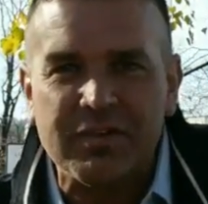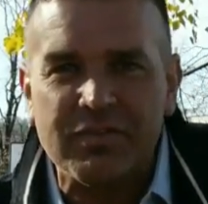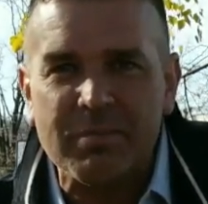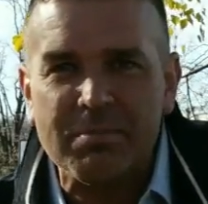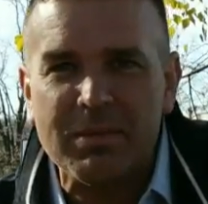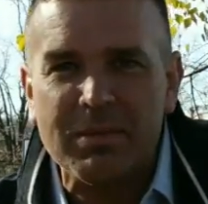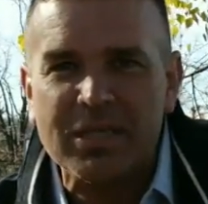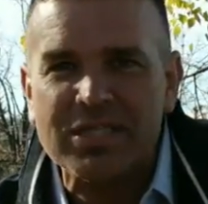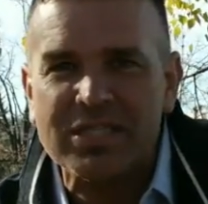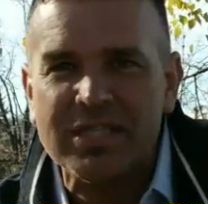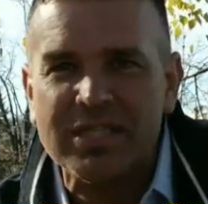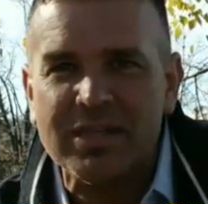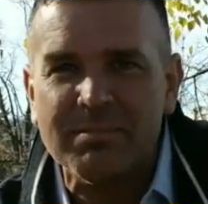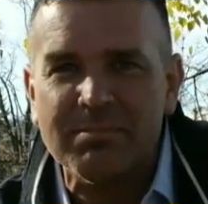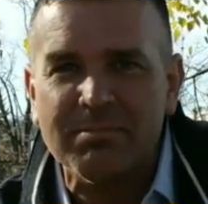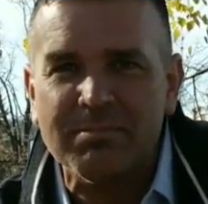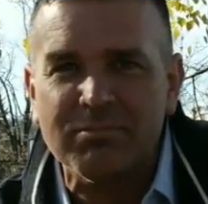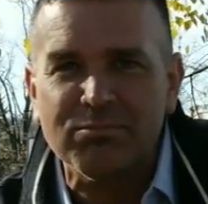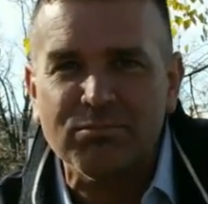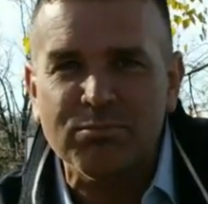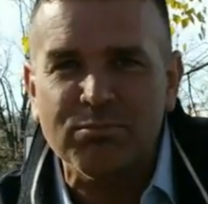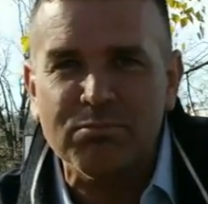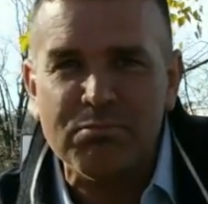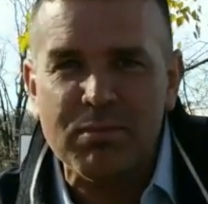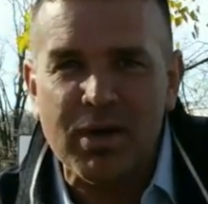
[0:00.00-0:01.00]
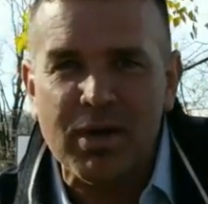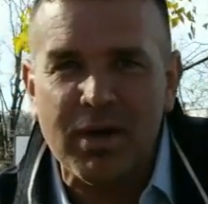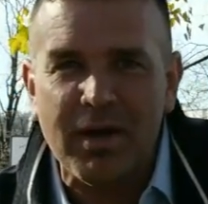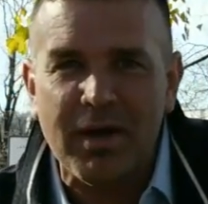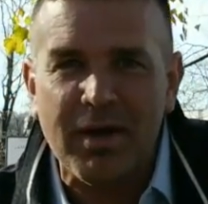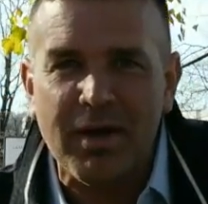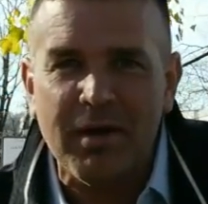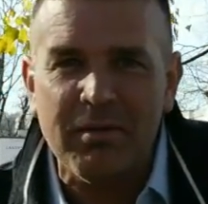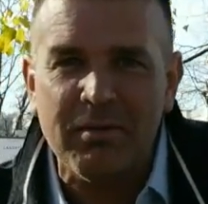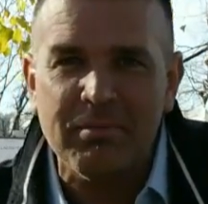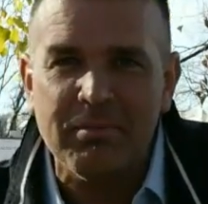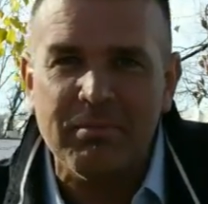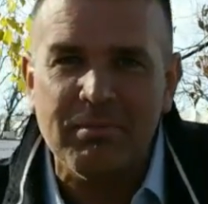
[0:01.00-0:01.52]
of the Muslim
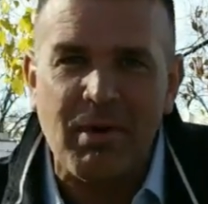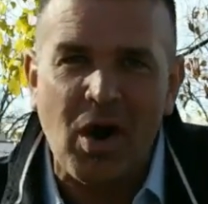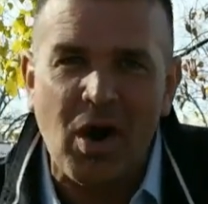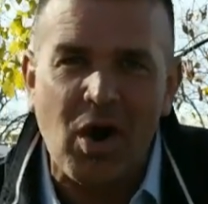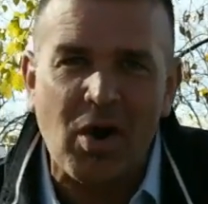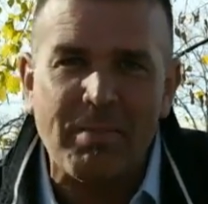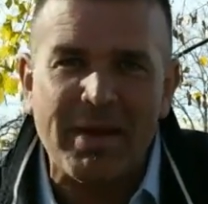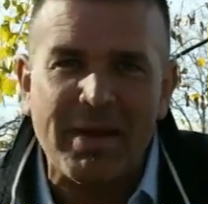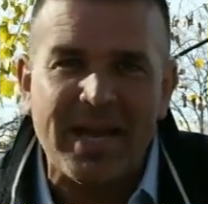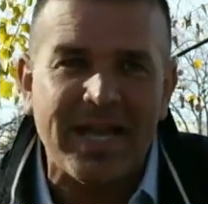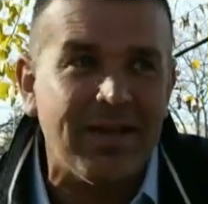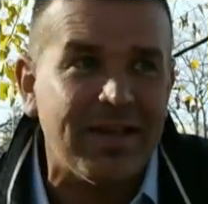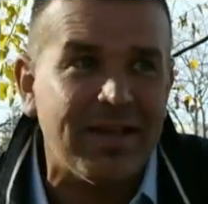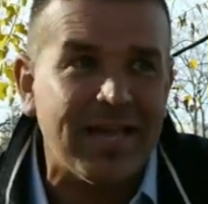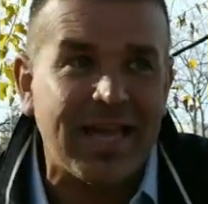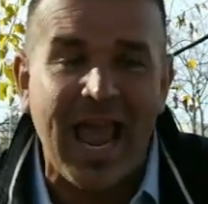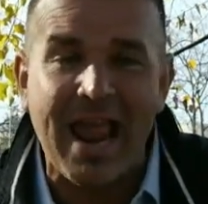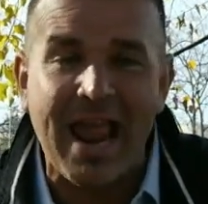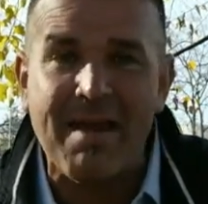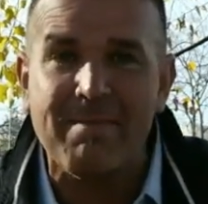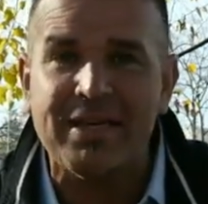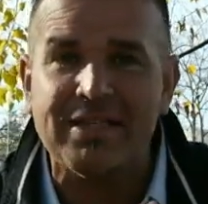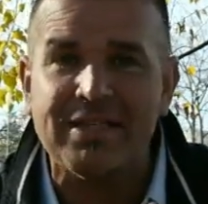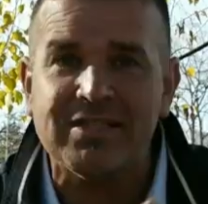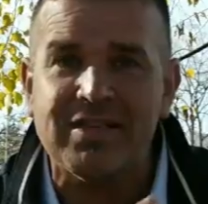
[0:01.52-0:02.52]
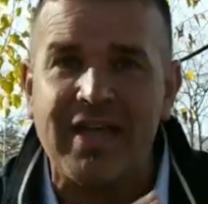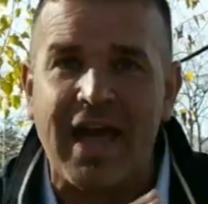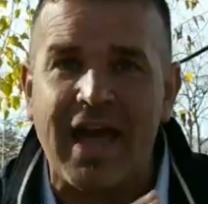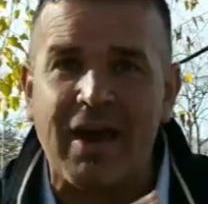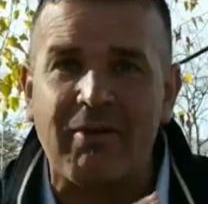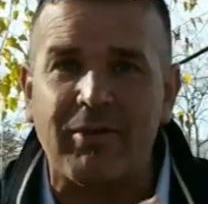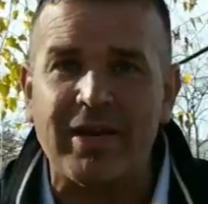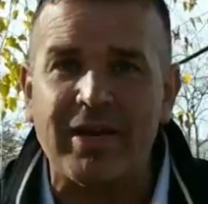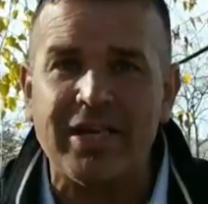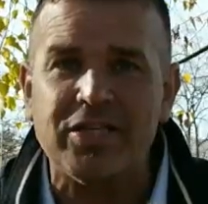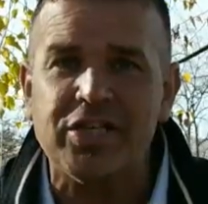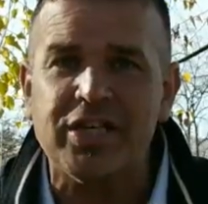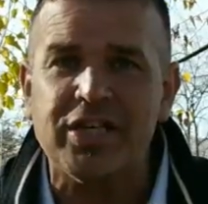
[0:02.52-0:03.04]
army came into that
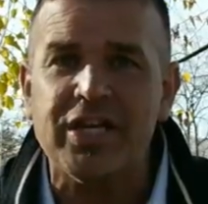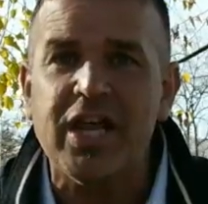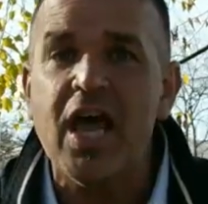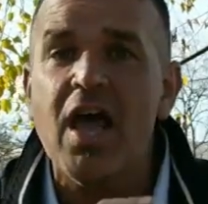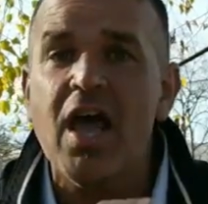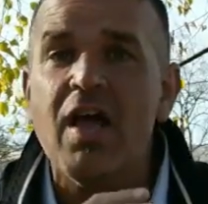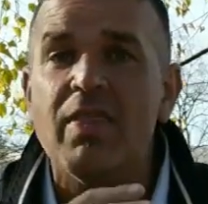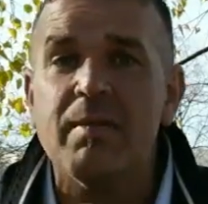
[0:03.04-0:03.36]
region.